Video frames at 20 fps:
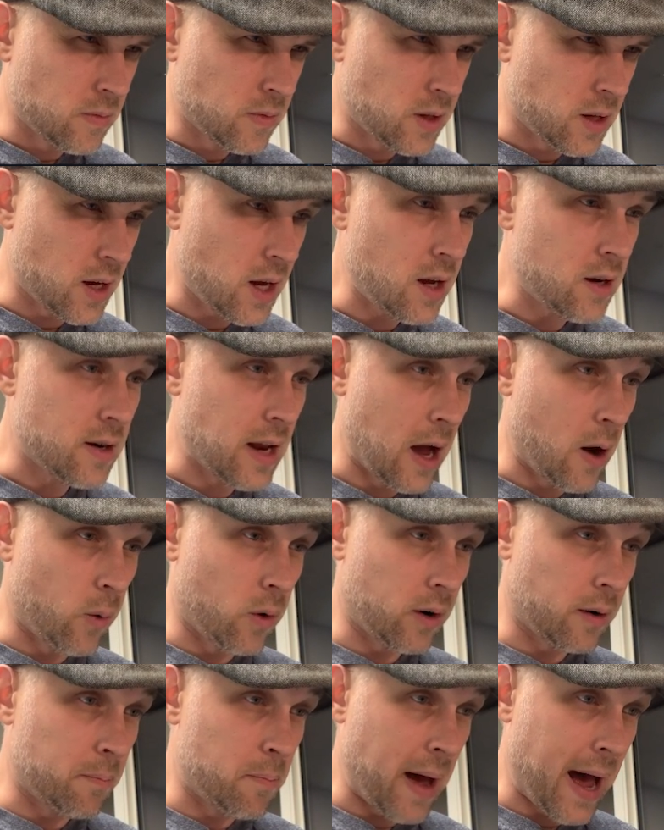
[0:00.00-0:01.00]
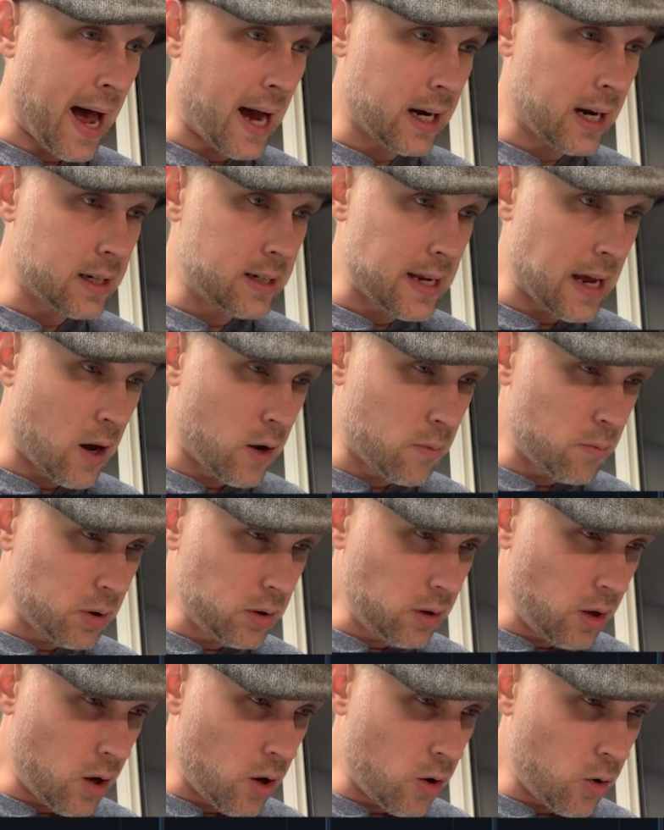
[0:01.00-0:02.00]
Okay, now we're back down
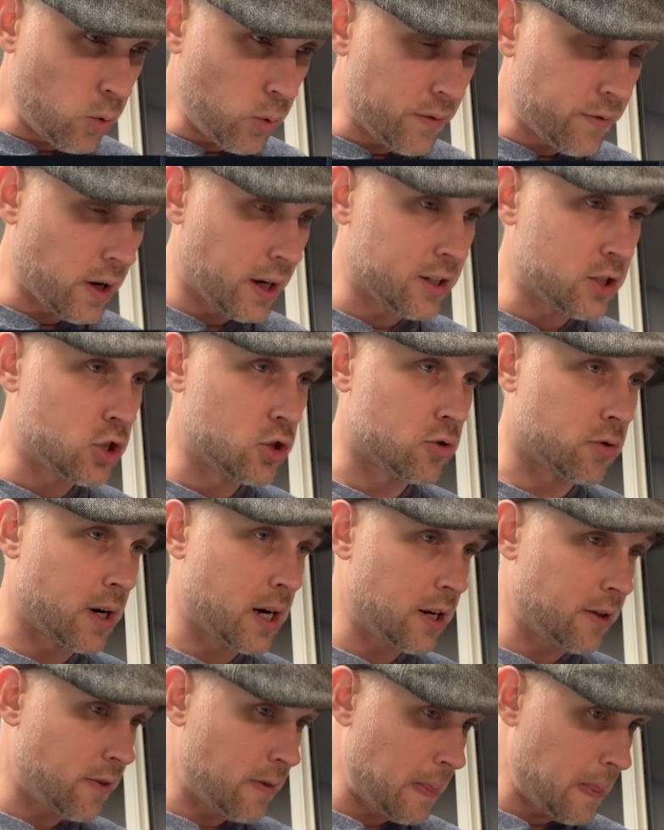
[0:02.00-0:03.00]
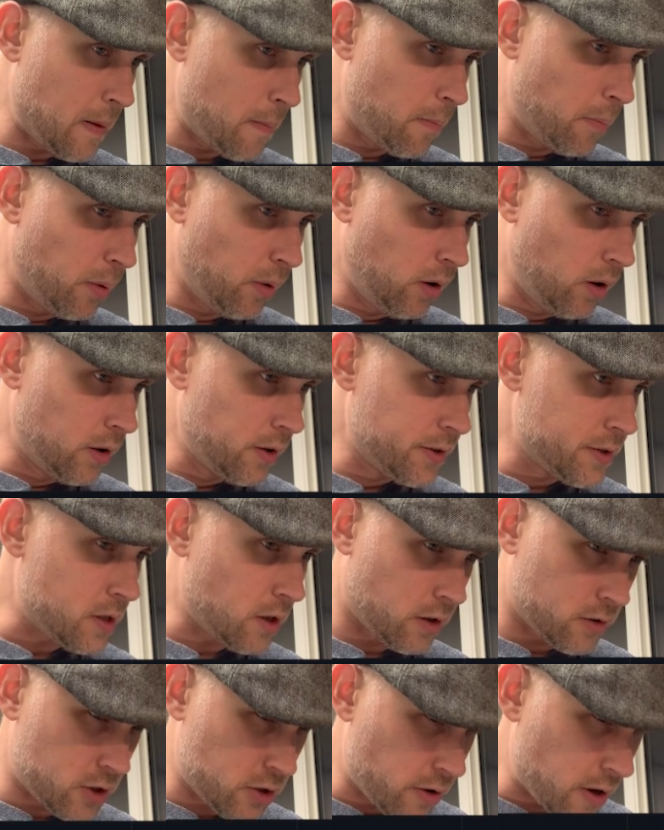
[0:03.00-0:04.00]
below. We've got strength in the bulls,
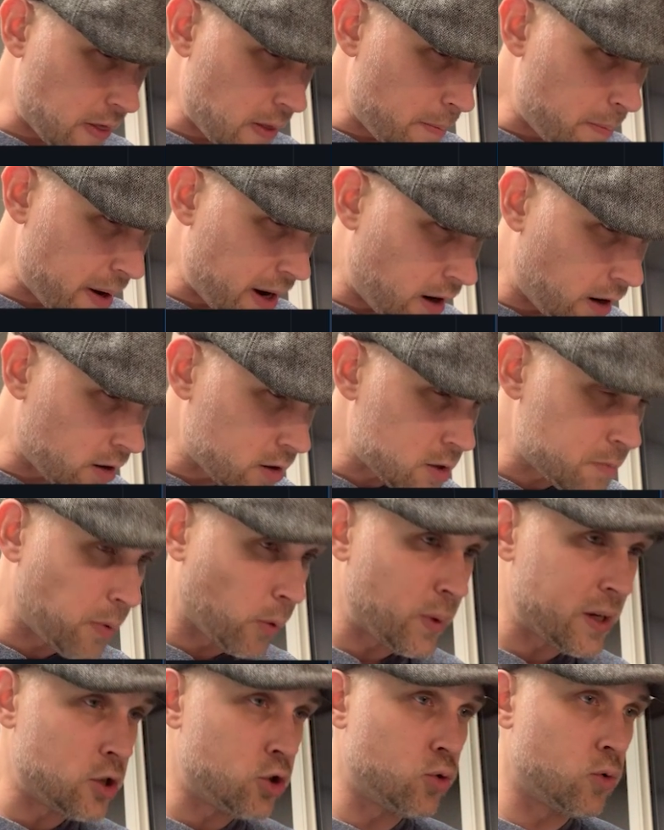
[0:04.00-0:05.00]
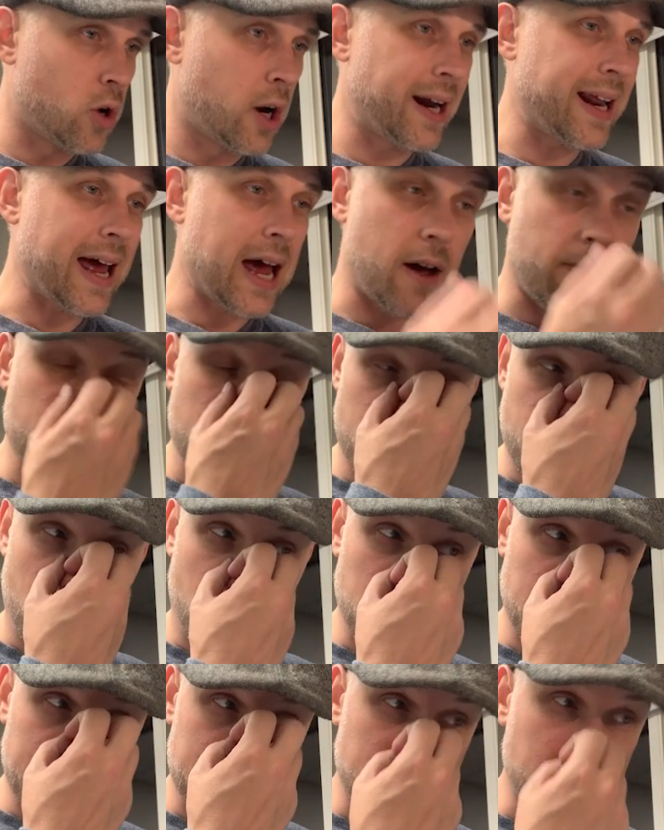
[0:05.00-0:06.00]
or sorry, the bears, but we do not have the
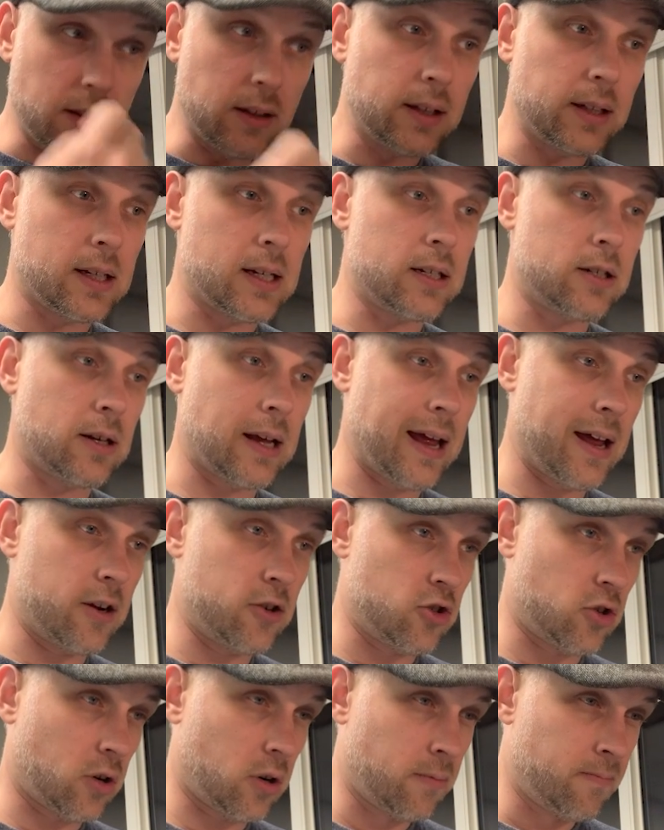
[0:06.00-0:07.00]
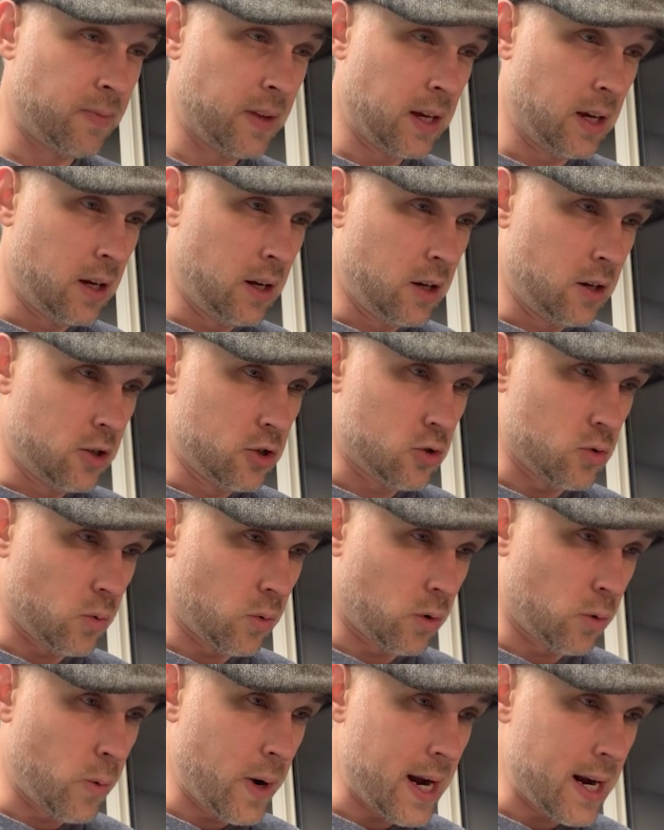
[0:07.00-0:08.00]
volatility to enter. So
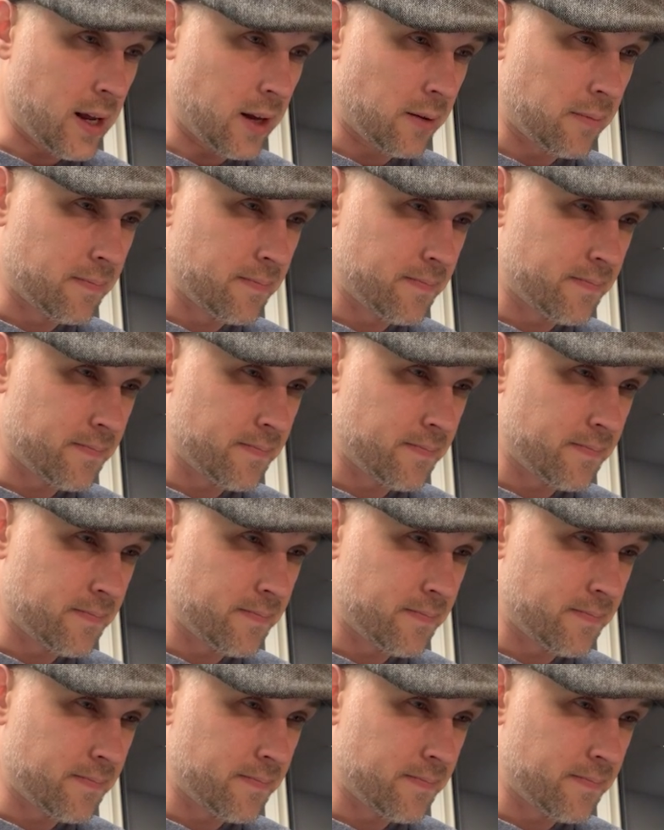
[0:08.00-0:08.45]
we're waiting.